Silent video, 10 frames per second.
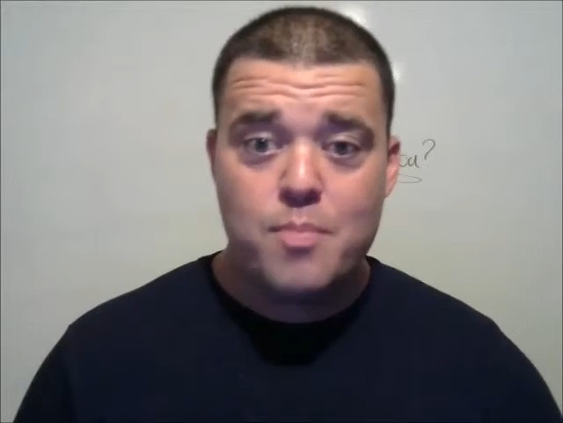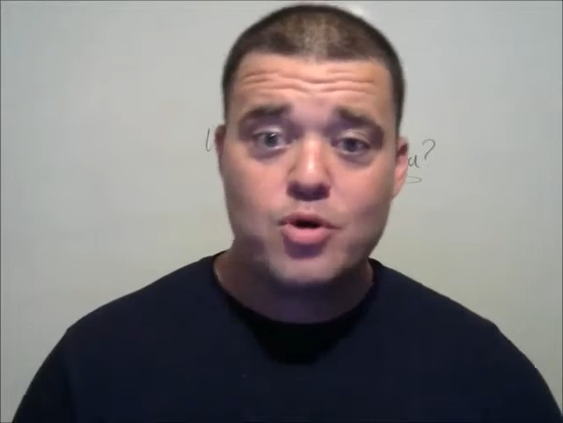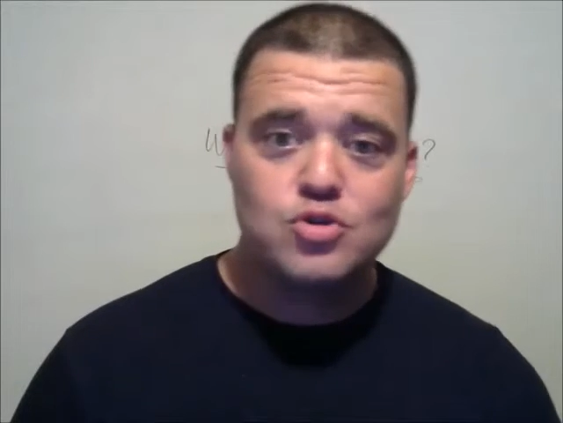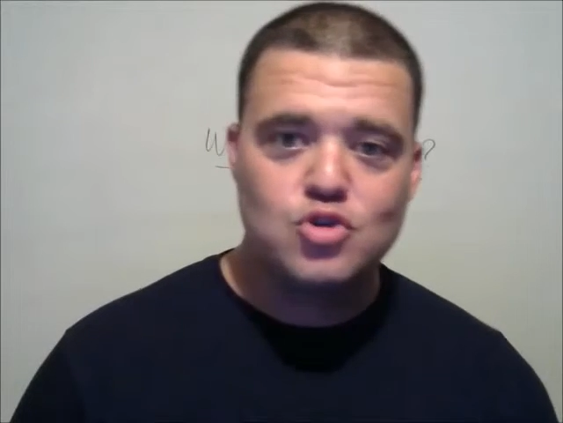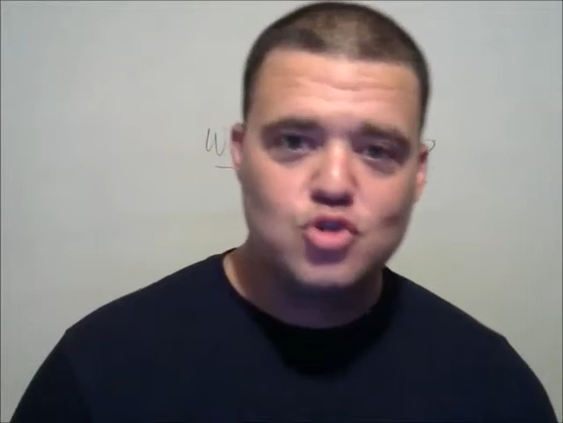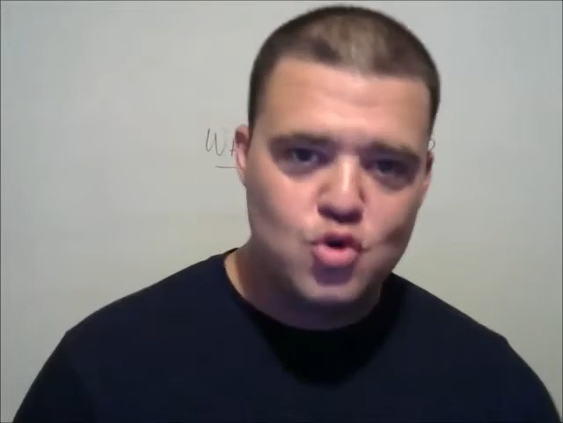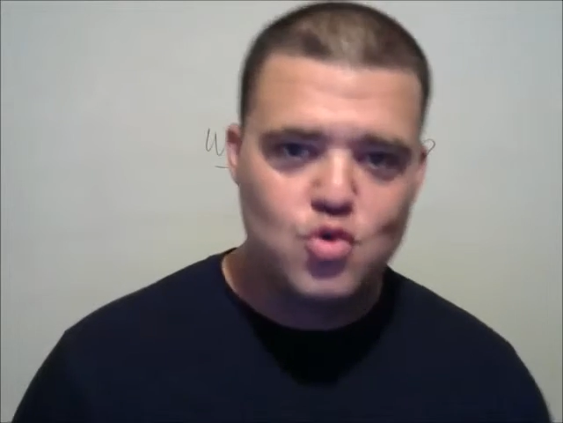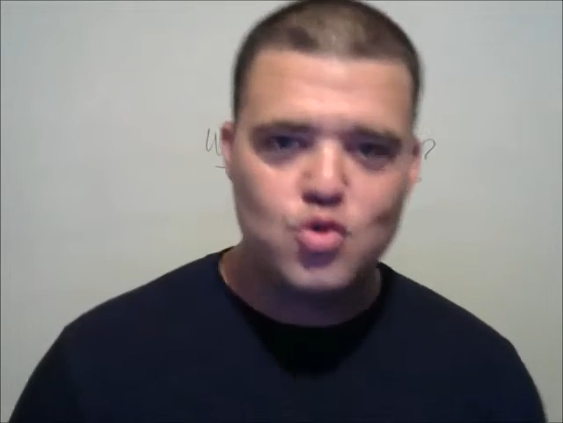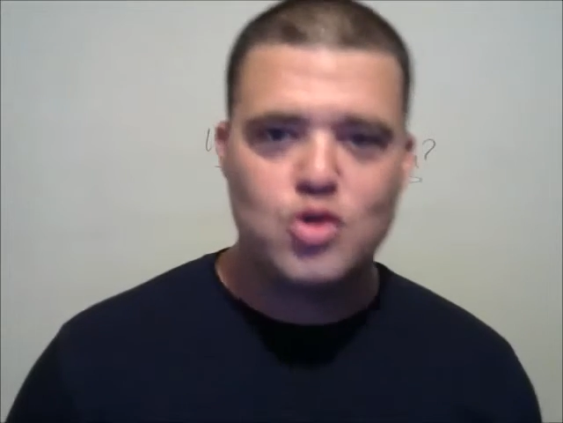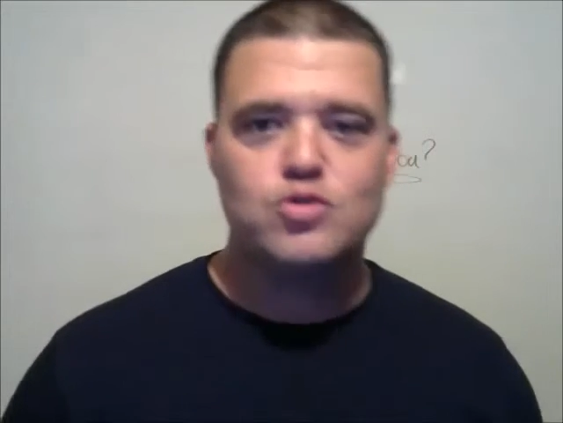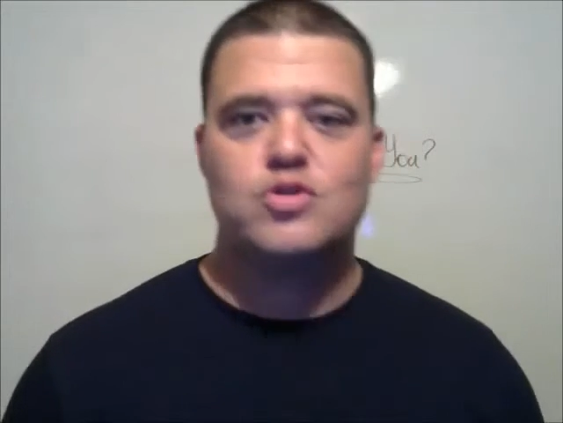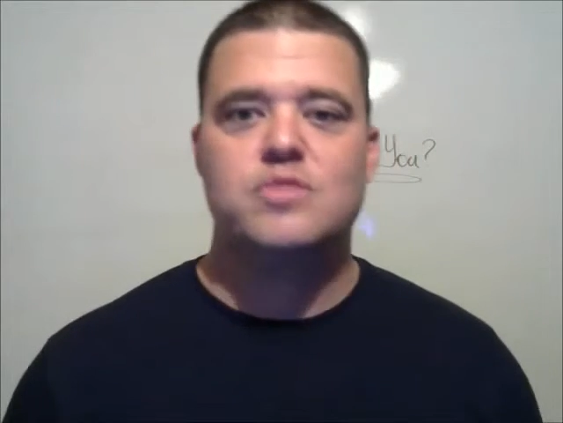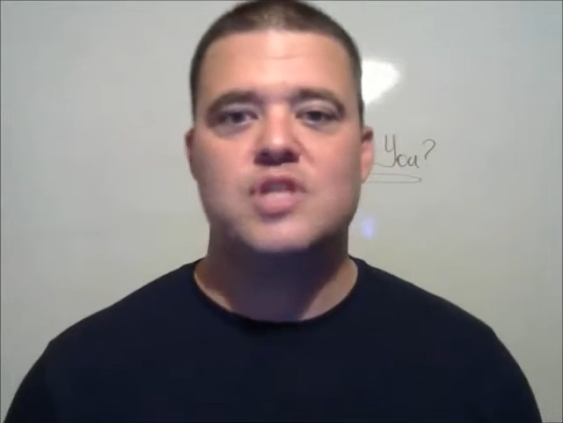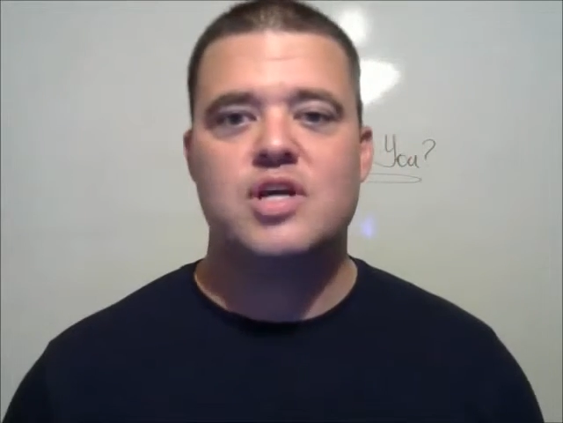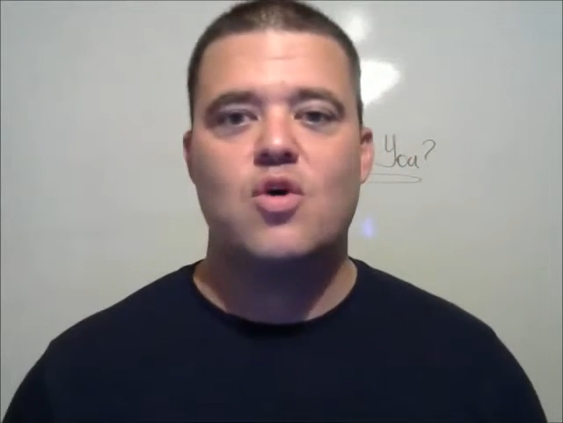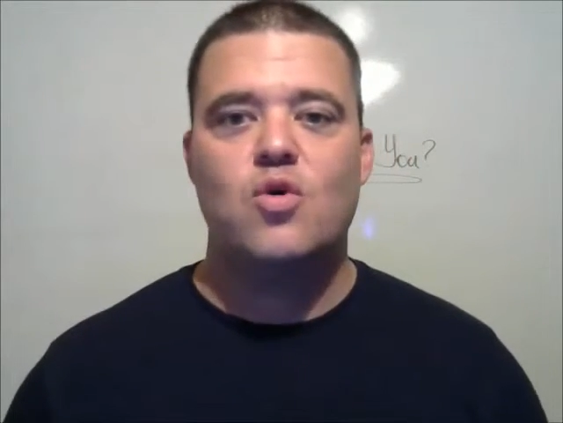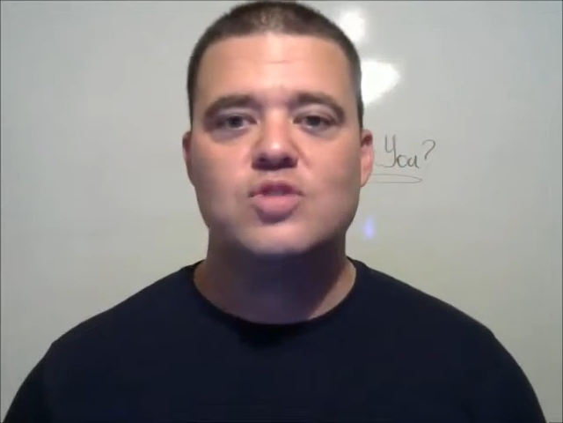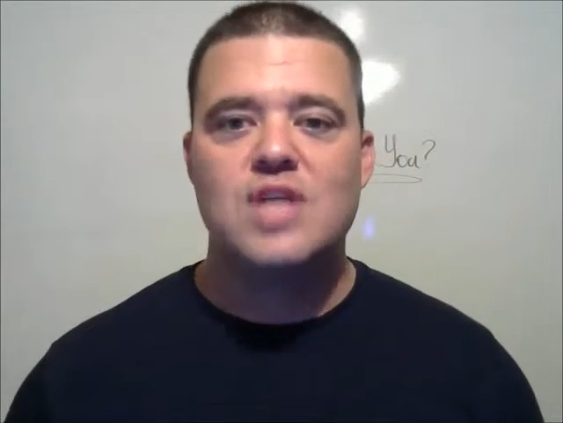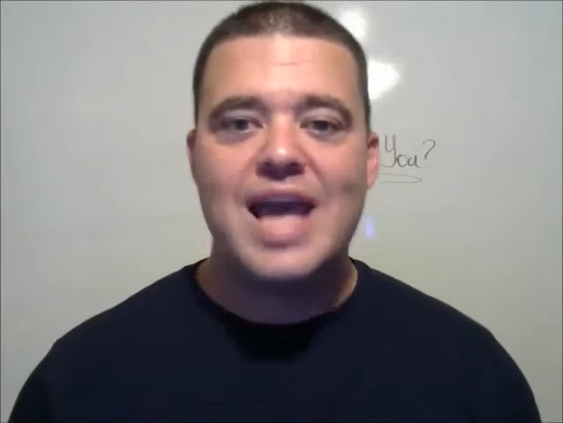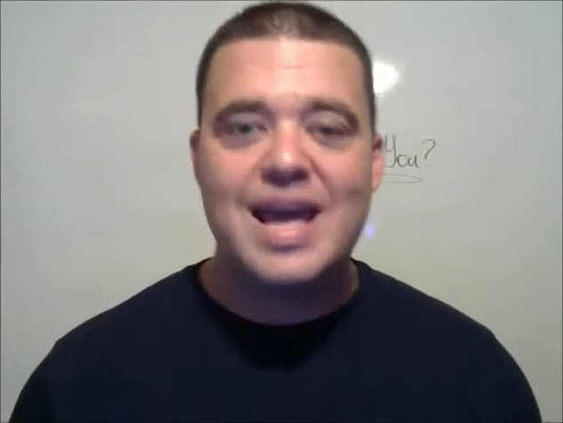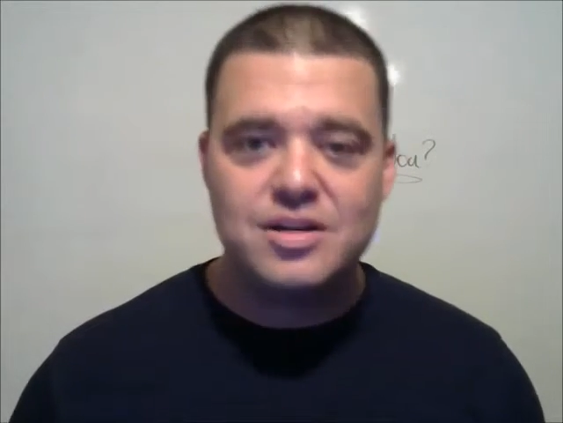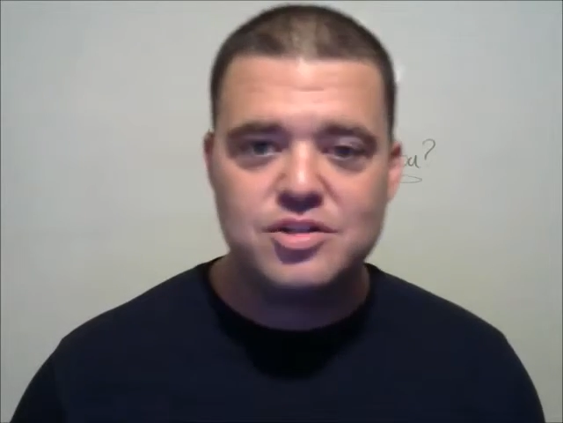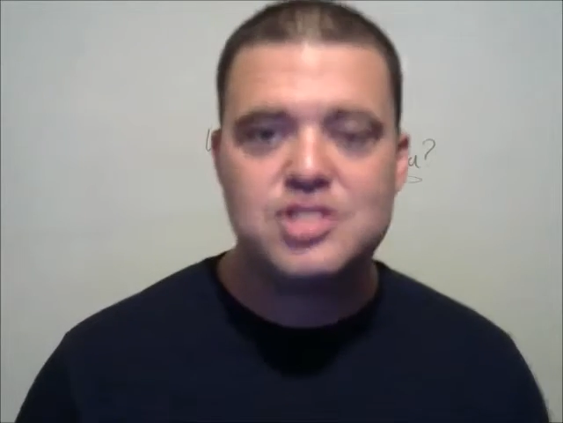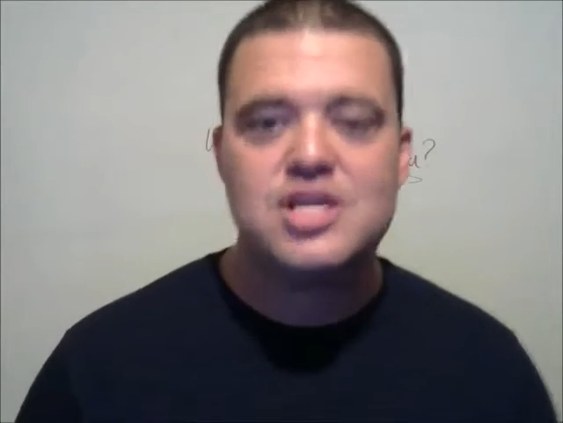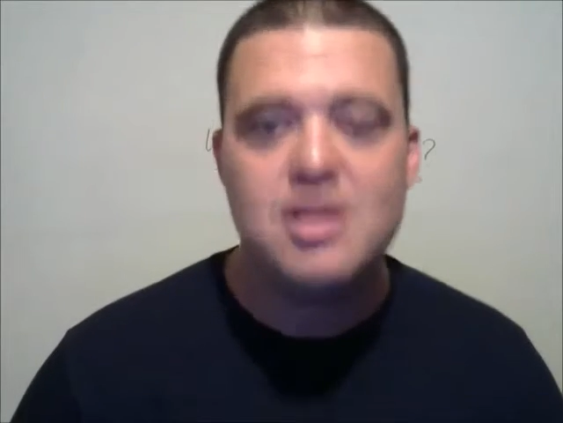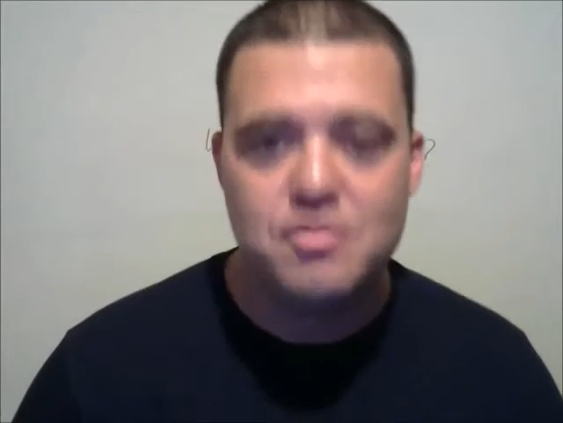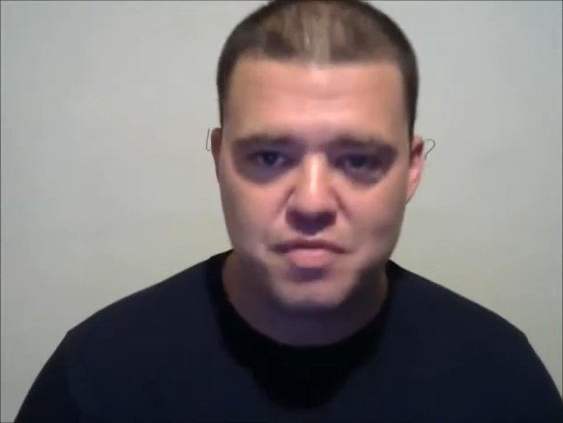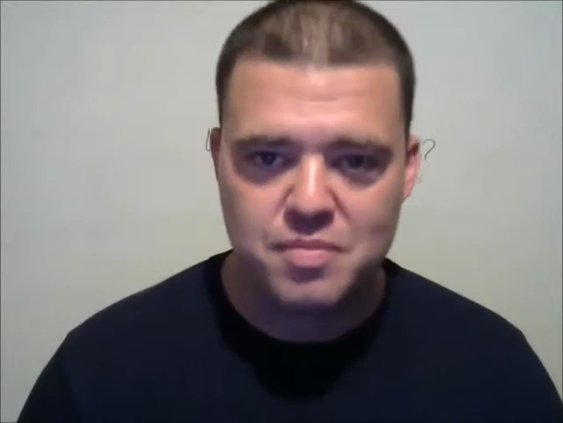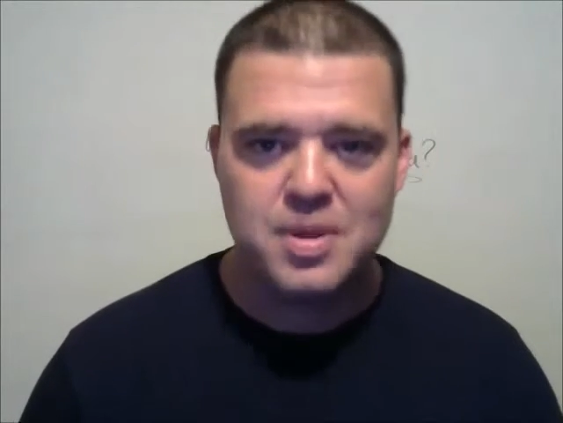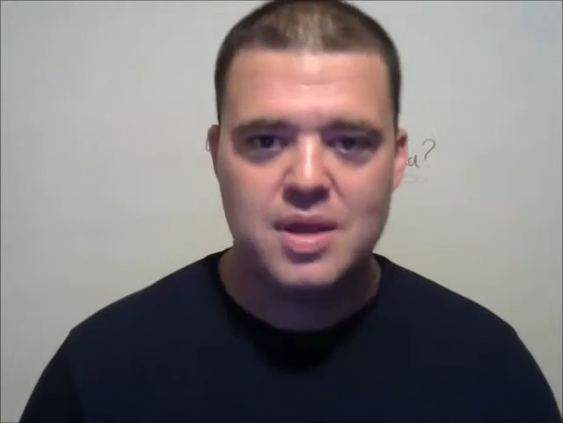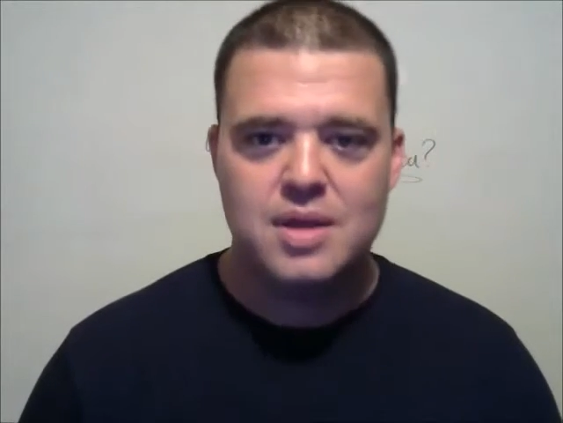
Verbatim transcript: pursue those dreams and goals and achieve them,